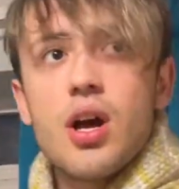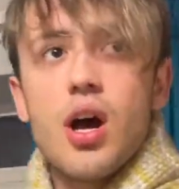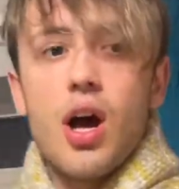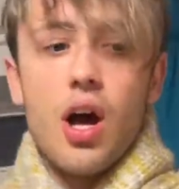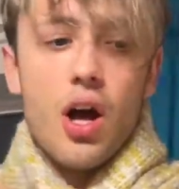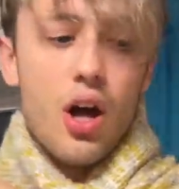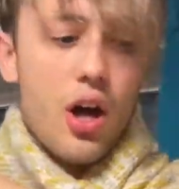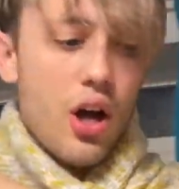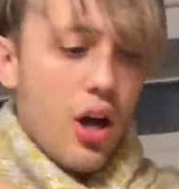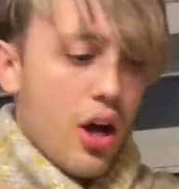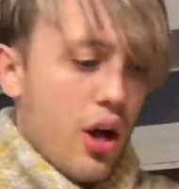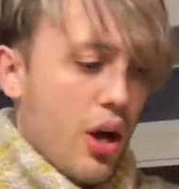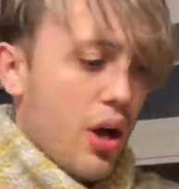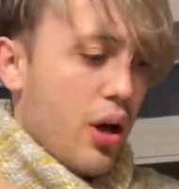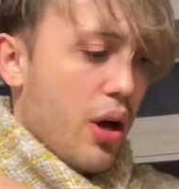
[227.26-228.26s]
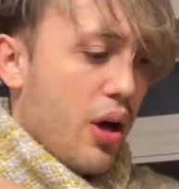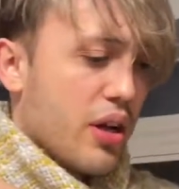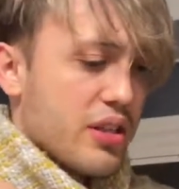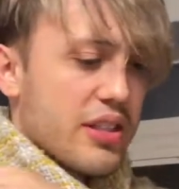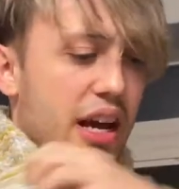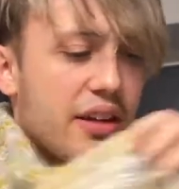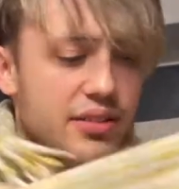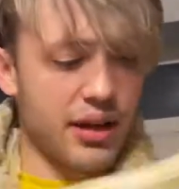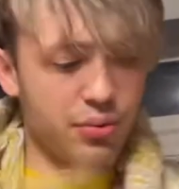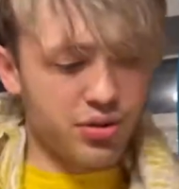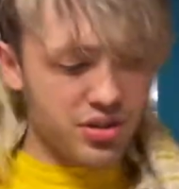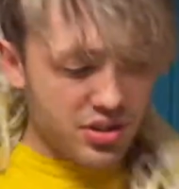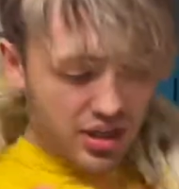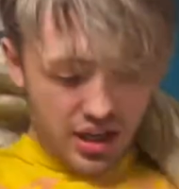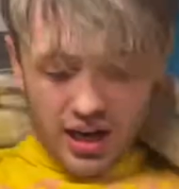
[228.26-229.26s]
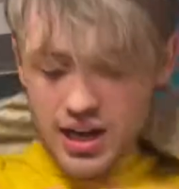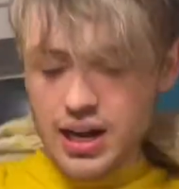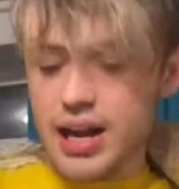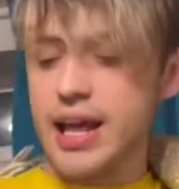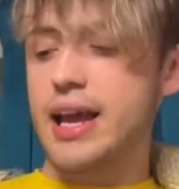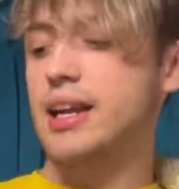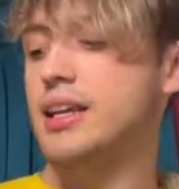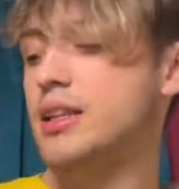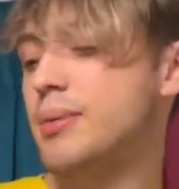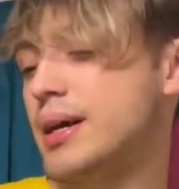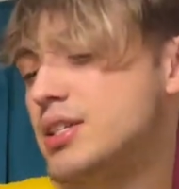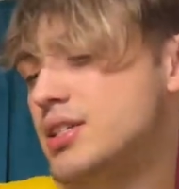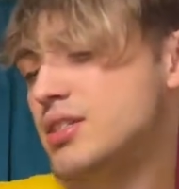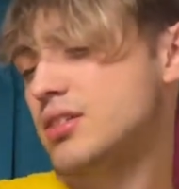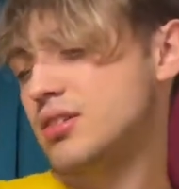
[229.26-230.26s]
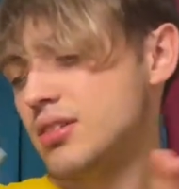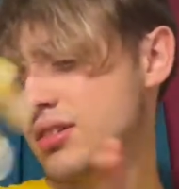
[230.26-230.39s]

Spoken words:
Yeah, they were clearly the best.